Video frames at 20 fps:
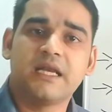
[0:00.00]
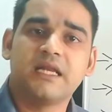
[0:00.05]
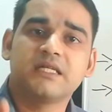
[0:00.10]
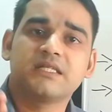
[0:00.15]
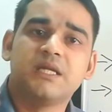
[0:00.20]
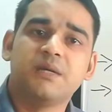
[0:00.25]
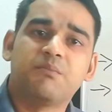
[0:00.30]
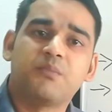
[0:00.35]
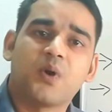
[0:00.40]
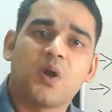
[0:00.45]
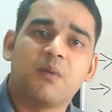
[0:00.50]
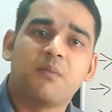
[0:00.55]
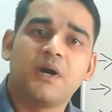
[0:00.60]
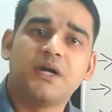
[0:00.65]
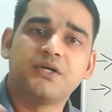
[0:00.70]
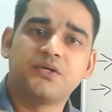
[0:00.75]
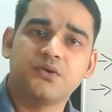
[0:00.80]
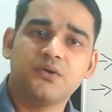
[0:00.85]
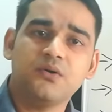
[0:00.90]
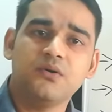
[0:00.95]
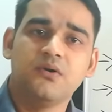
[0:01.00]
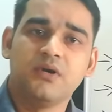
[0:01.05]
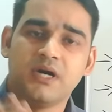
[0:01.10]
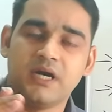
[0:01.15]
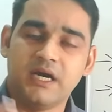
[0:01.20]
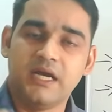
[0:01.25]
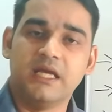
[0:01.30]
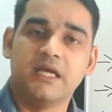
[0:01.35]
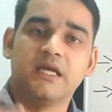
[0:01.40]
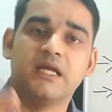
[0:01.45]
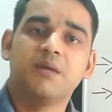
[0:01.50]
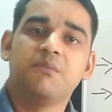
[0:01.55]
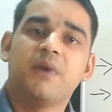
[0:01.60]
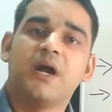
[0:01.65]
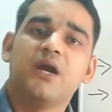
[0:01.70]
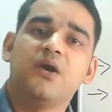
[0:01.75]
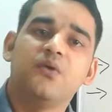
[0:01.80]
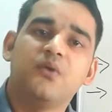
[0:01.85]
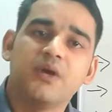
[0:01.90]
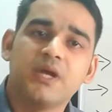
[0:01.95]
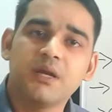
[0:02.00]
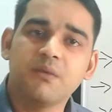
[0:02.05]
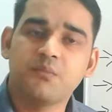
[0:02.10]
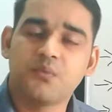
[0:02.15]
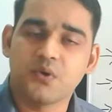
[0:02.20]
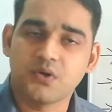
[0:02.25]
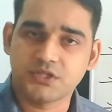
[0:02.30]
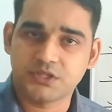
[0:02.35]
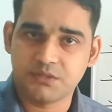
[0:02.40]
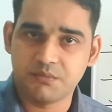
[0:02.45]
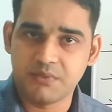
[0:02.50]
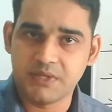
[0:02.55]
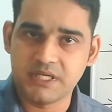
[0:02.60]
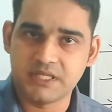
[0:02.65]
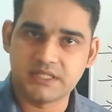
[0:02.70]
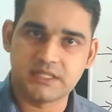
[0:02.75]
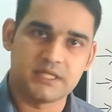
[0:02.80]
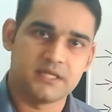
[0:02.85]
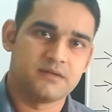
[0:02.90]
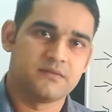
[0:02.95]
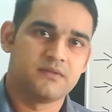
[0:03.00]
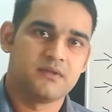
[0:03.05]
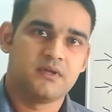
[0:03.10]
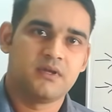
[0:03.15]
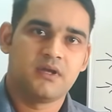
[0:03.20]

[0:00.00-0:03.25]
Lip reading: is diploma to degree by doing post BSc.